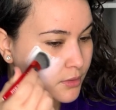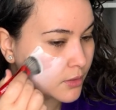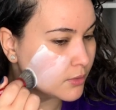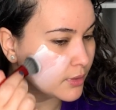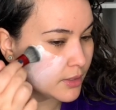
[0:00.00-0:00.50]

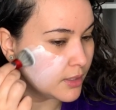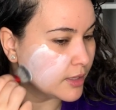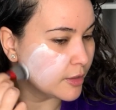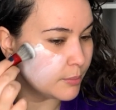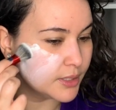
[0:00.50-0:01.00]
So the
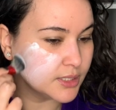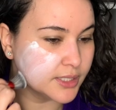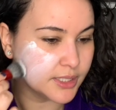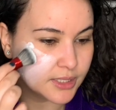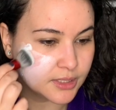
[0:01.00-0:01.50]

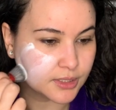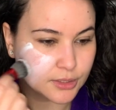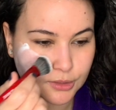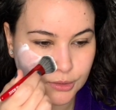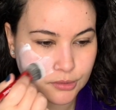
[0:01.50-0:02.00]
hibiscus
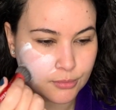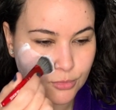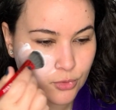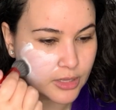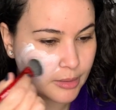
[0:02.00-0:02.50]

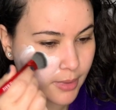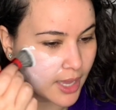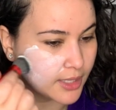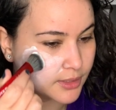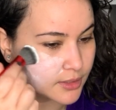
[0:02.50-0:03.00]
smoothing
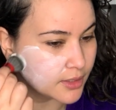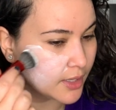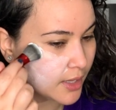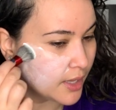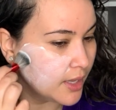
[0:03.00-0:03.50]
mask
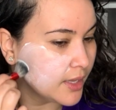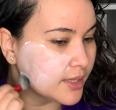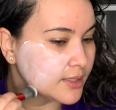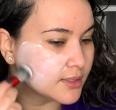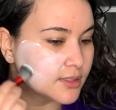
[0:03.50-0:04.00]

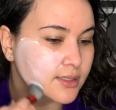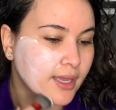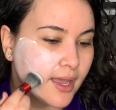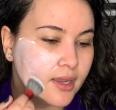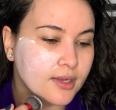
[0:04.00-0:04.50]
is
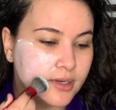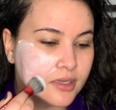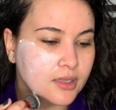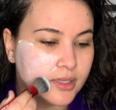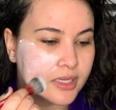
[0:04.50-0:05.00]

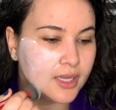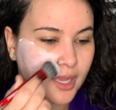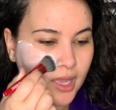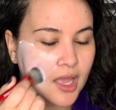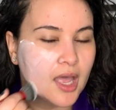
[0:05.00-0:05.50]
technically
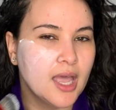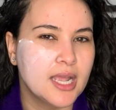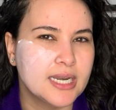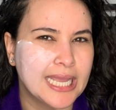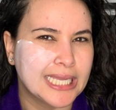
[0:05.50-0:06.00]

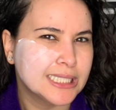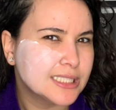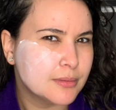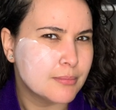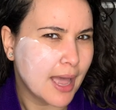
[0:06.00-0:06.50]
an
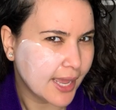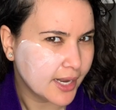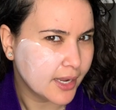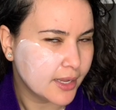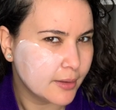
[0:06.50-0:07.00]

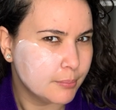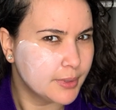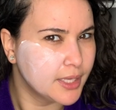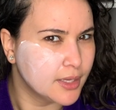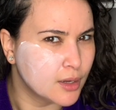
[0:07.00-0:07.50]
enzymatic
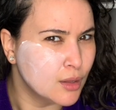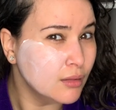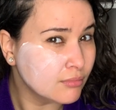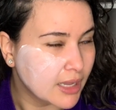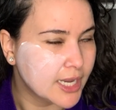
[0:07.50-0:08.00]

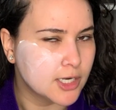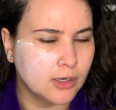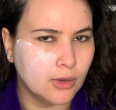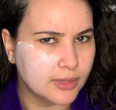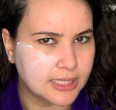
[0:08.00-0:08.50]
peel. I
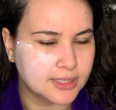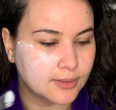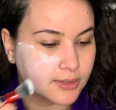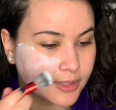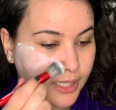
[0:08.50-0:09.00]
know that
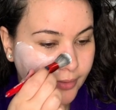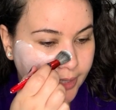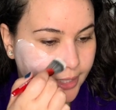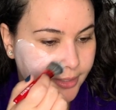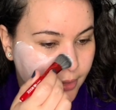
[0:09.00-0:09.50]
sounds
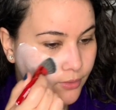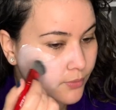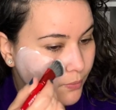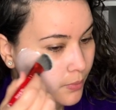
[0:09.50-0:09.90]
scary, I know.